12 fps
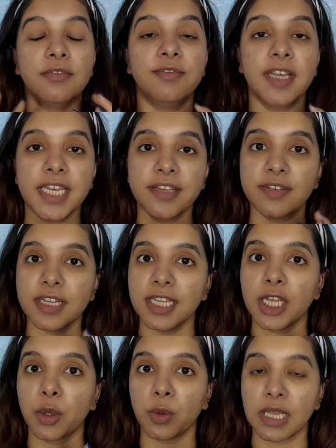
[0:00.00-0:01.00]

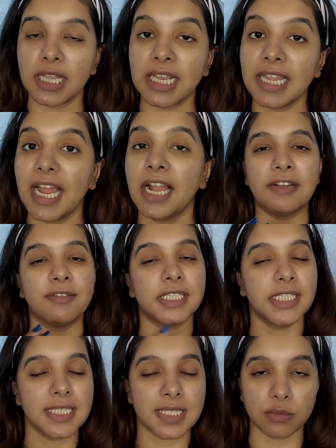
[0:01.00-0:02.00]
very quickly and
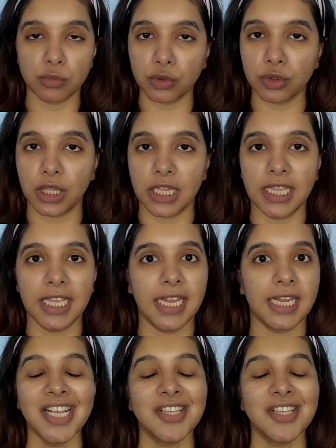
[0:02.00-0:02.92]
very smoothly.